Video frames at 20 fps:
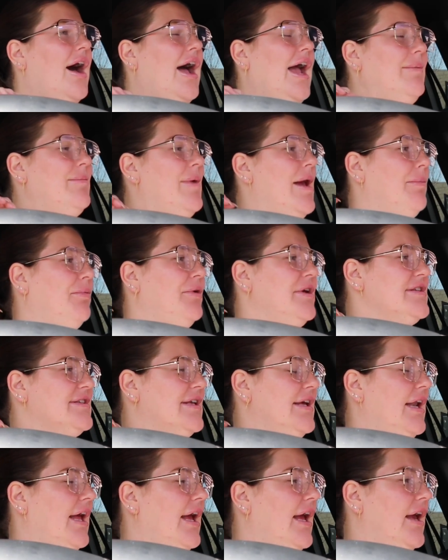Hi, may I please
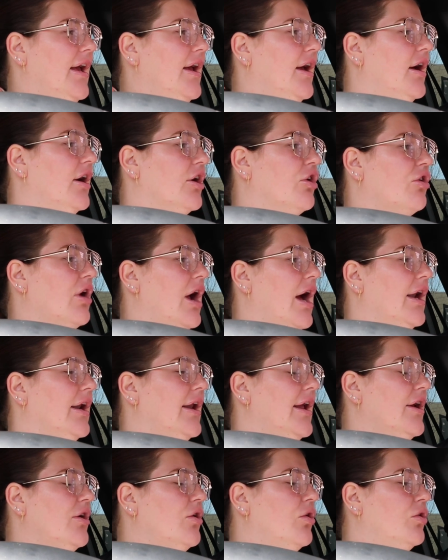get a
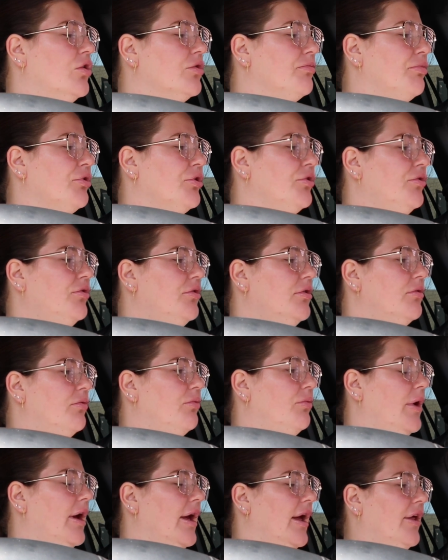grande cold brew
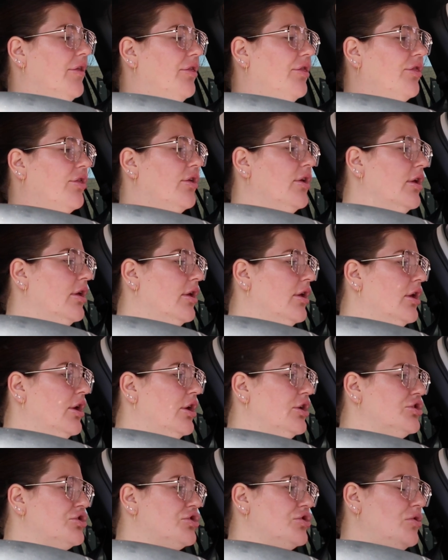with
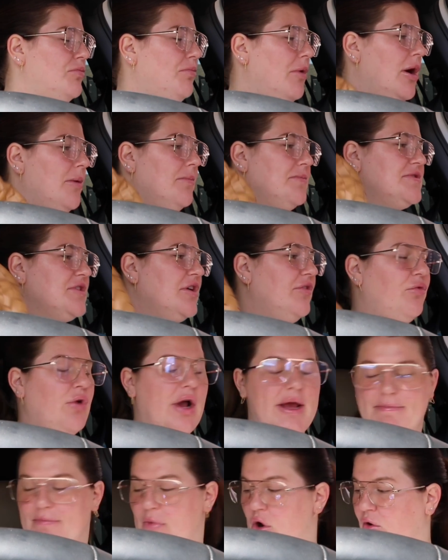2 pumps of
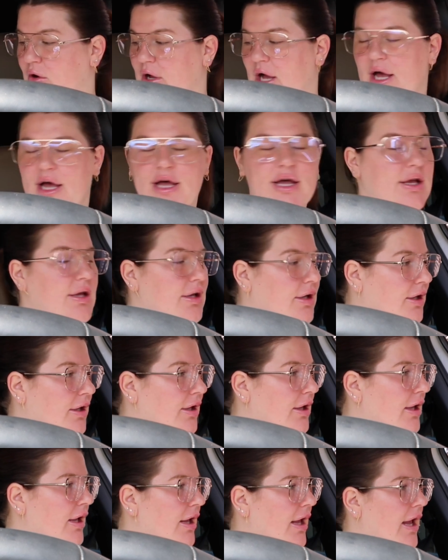white mocha
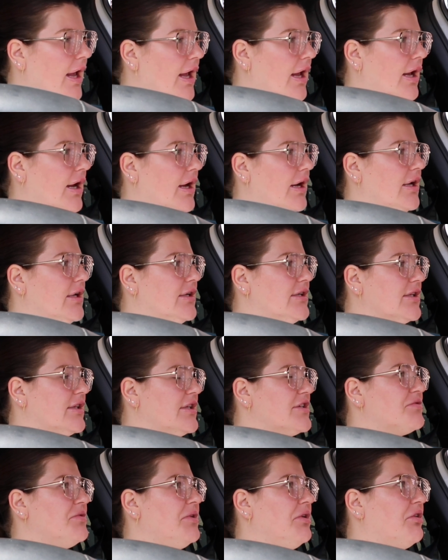and
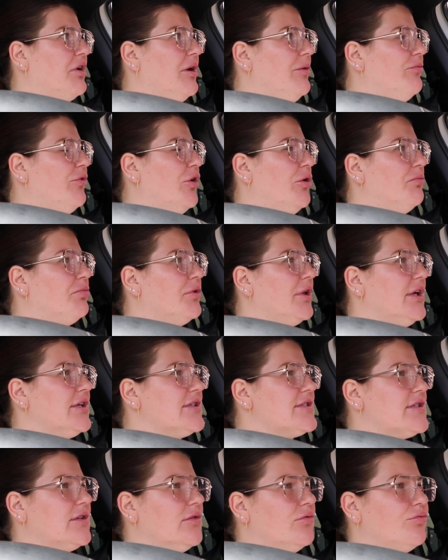the sweet cream foam,
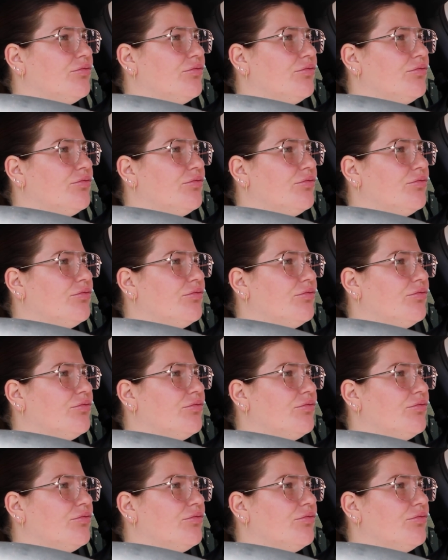please?